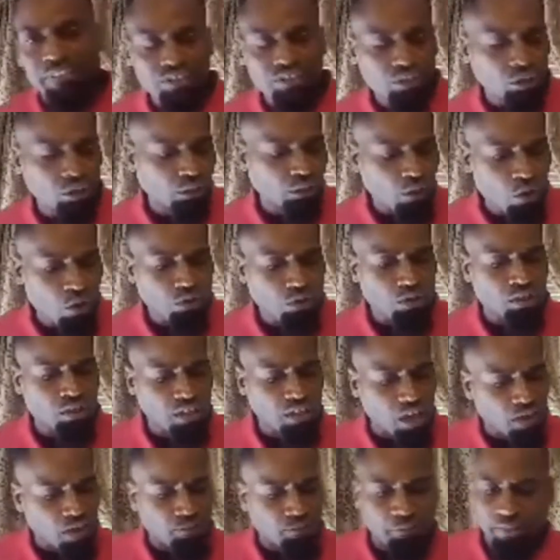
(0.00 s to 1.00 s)
in your local
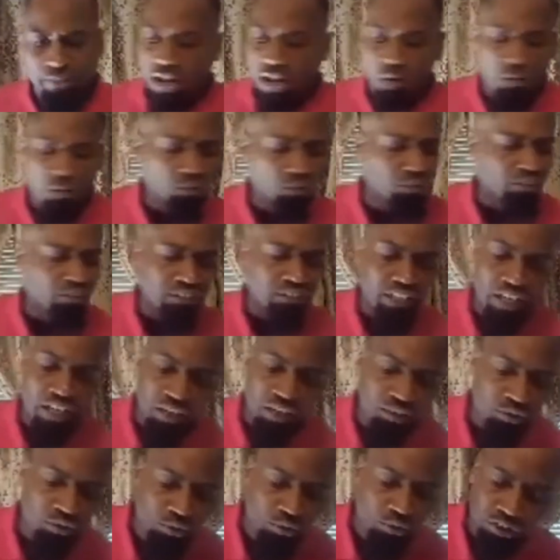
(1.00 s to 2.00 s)
government, I want to
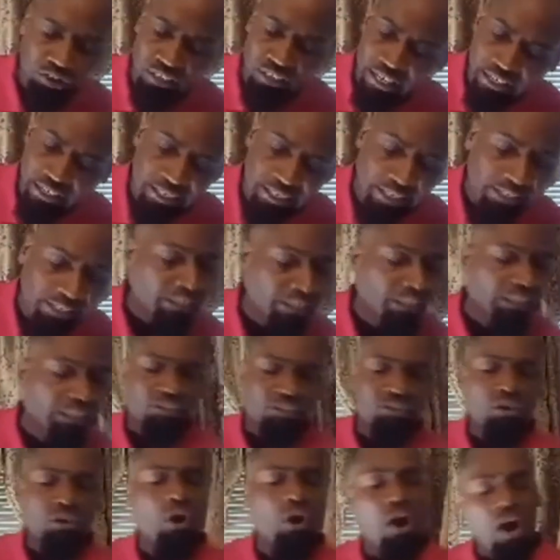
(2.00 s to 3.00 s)
tell you today that
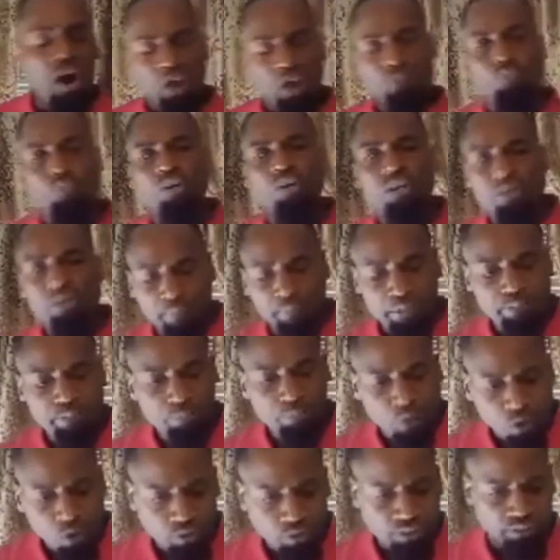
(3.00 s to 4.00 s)
your heart will be
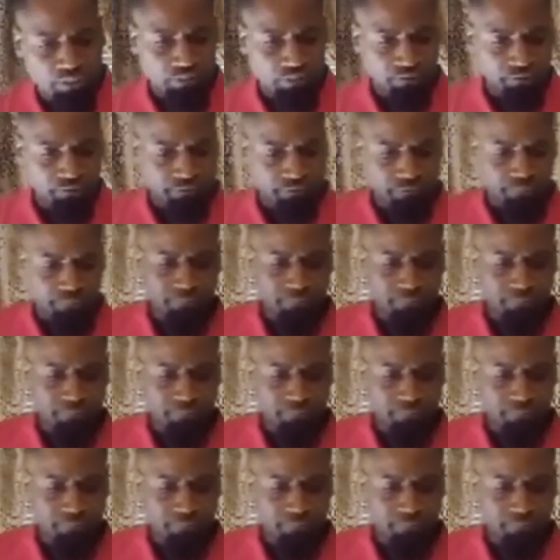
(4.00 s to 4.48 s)
broken.